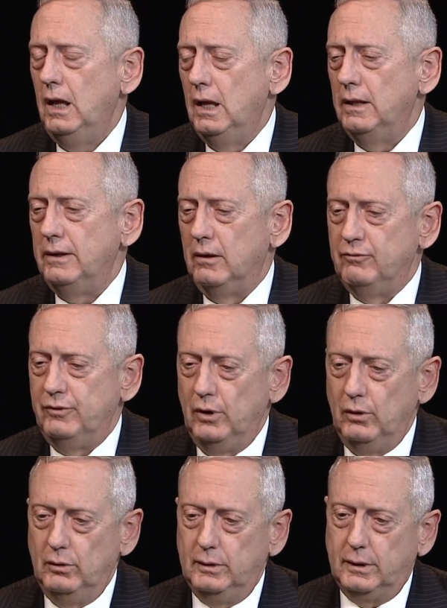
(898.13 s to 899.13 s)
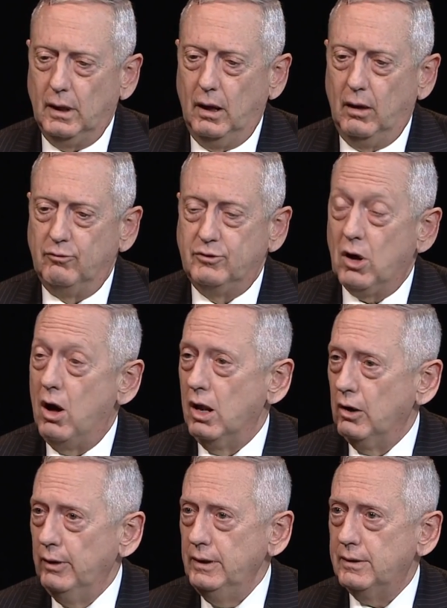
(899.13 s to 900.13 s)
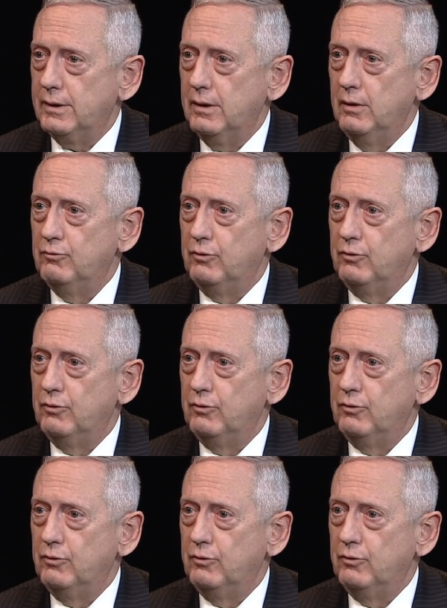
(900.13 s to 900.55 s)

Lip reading: their views of tolerance